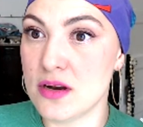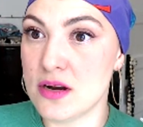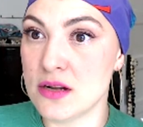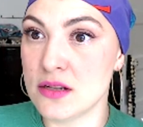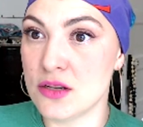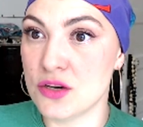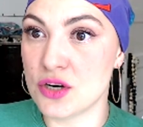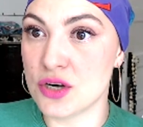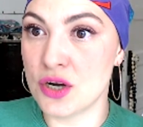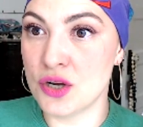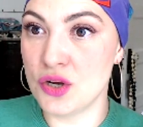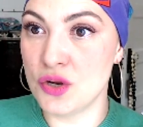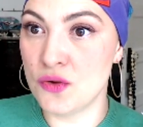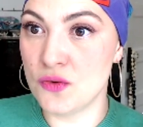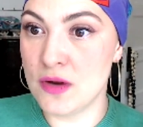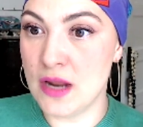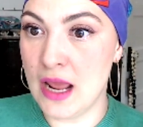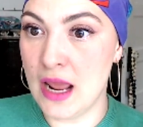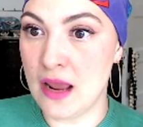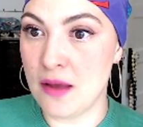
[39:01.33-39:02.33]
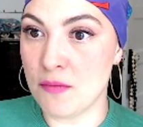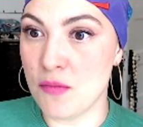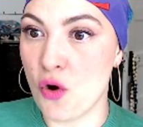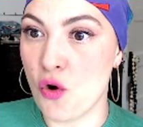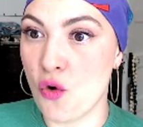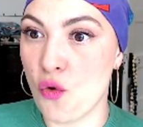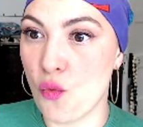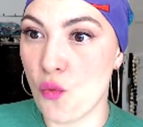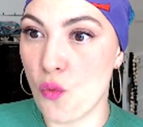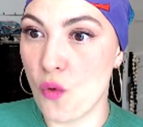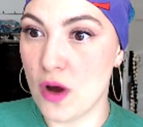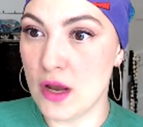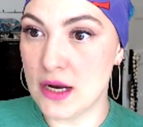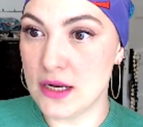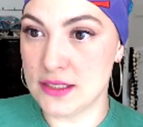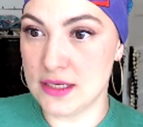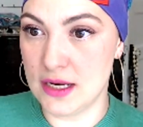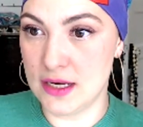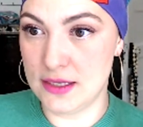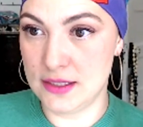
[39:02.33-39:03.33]
under a new name. What
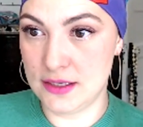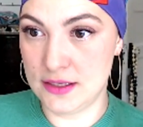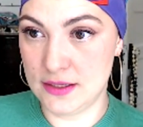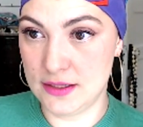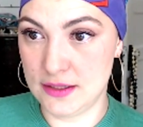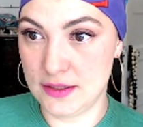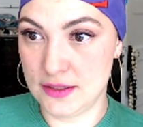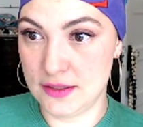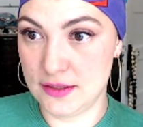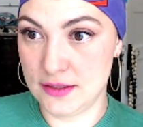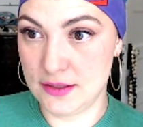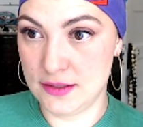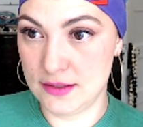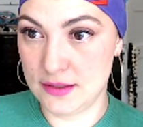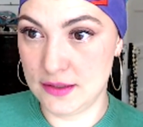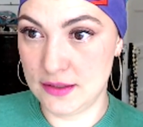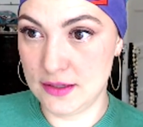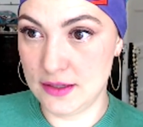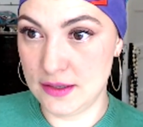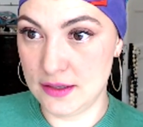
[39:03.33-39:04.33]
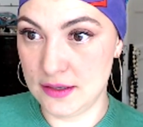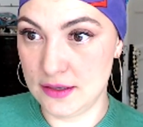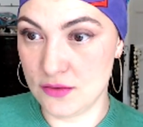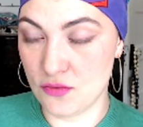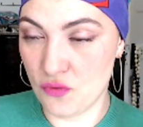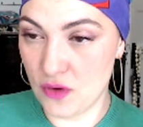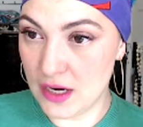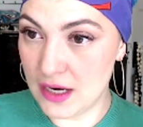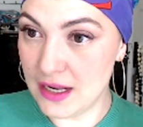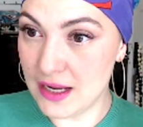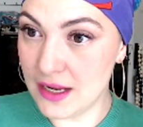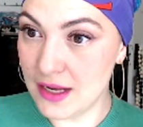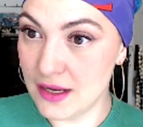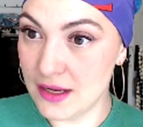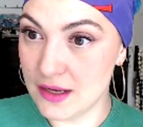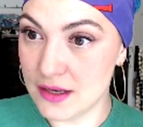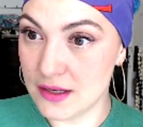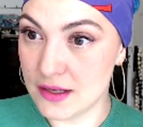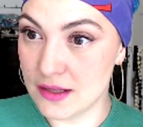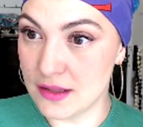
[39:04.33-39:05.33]
is it? Really?
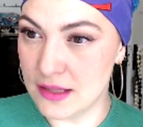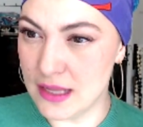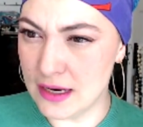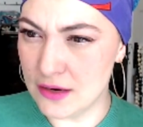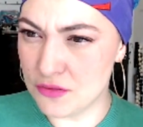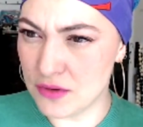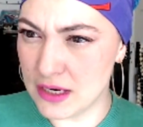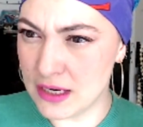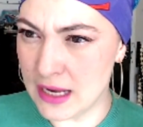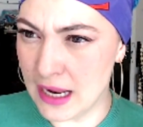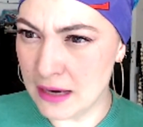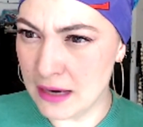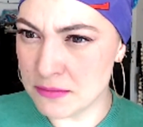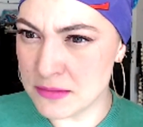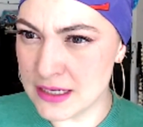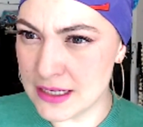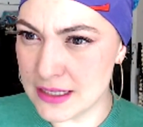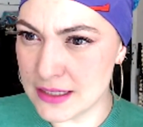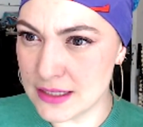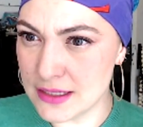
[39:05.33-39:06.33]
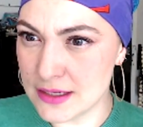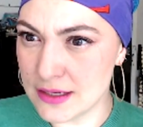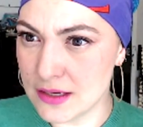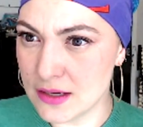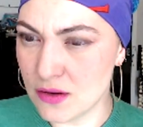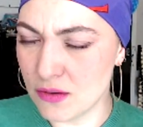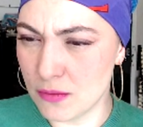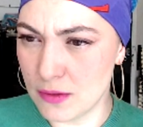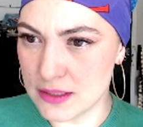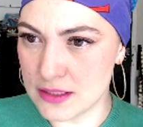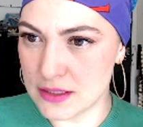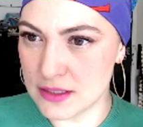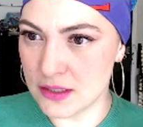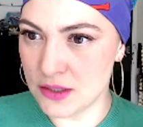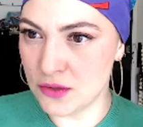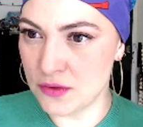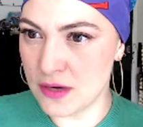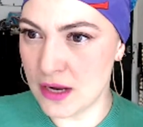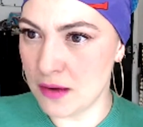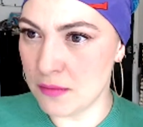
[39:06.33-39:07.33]
They renamed it? What's the
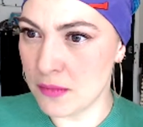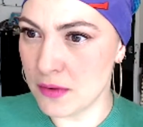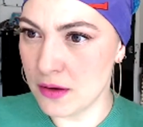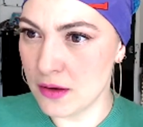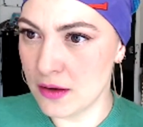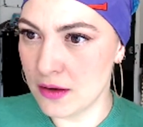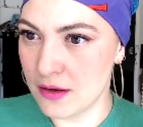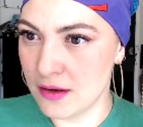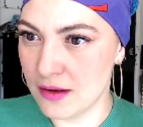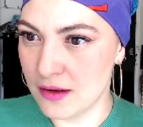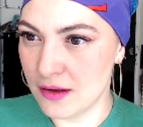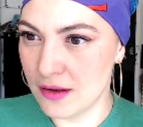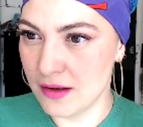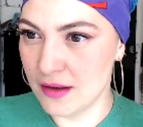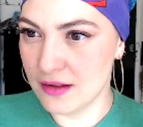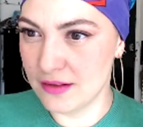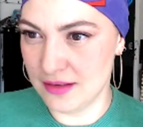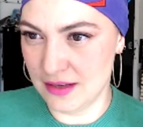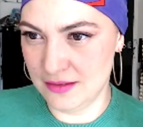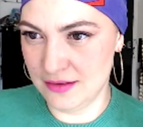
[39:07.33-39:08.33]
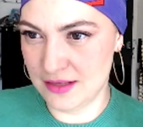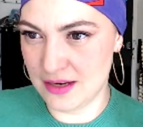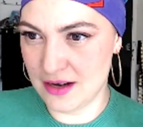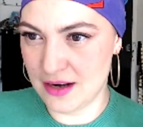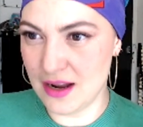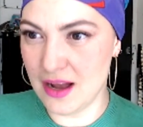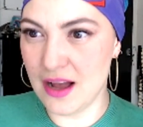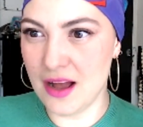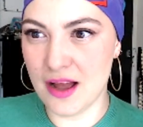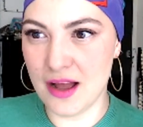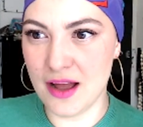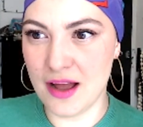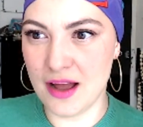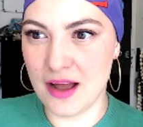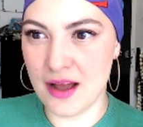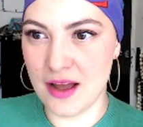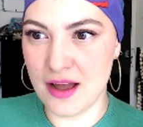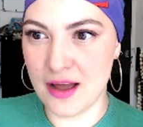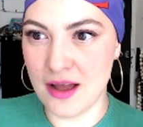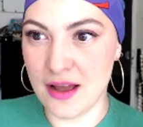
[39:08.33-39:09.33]
new name? Dun, da,
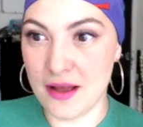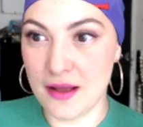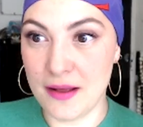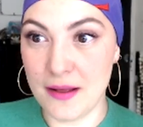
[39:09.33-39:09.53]
da.